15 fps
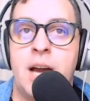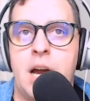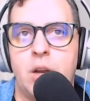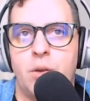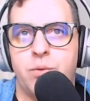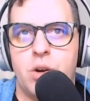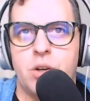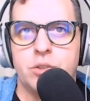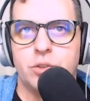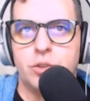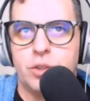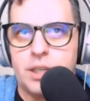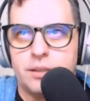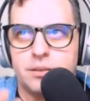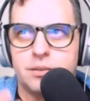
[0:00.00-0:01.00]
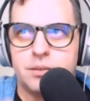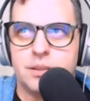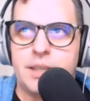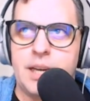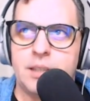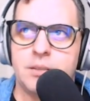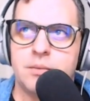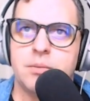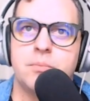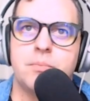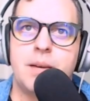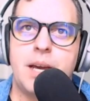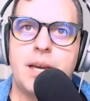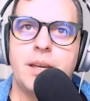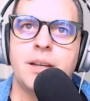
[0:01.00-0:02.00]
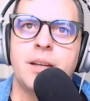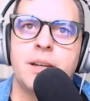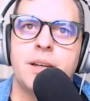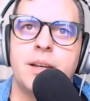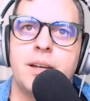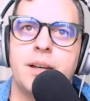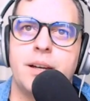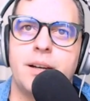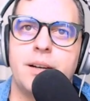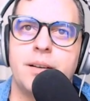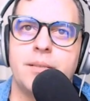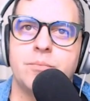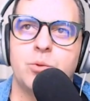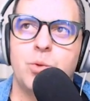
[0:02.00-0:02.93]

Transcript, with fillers: And of course, you can get my uh,